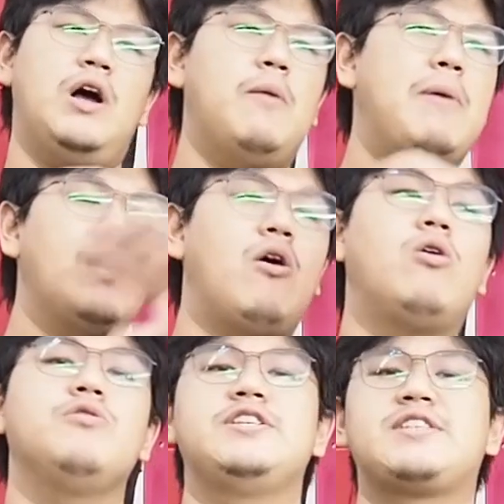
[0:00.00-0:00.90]
among
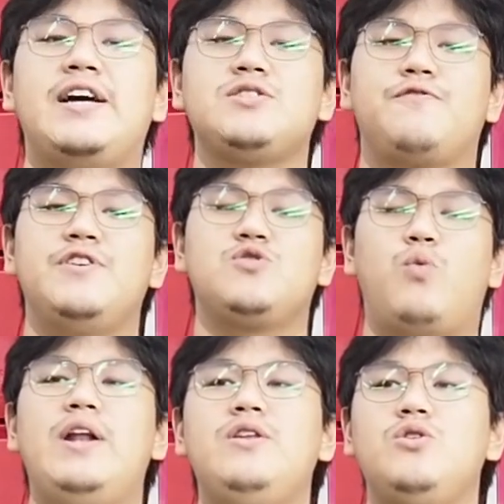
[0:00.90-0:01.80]
all these kinds of fins,
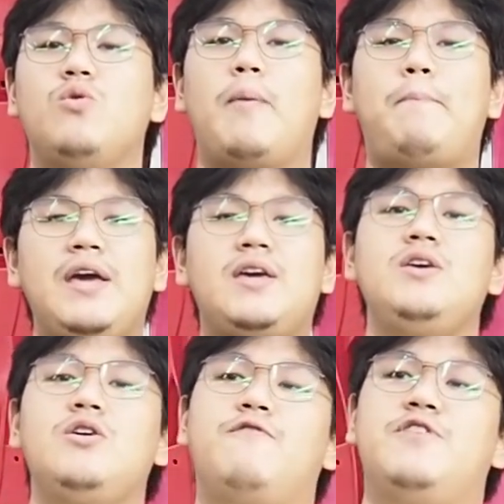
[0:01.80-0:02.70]
when you are
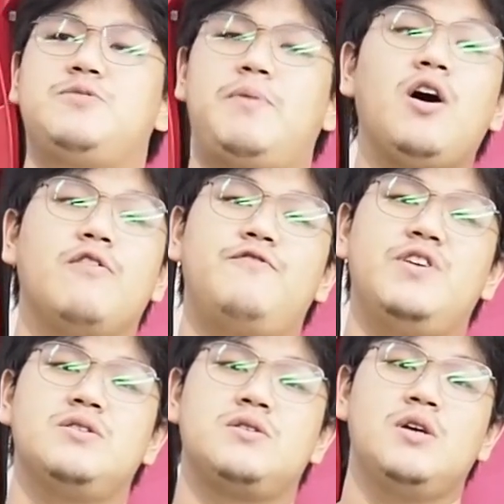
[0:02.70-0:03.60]
picking your first pair of
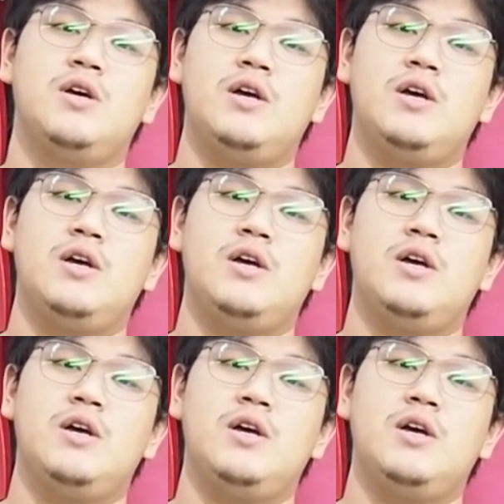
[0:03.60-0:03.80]
fins,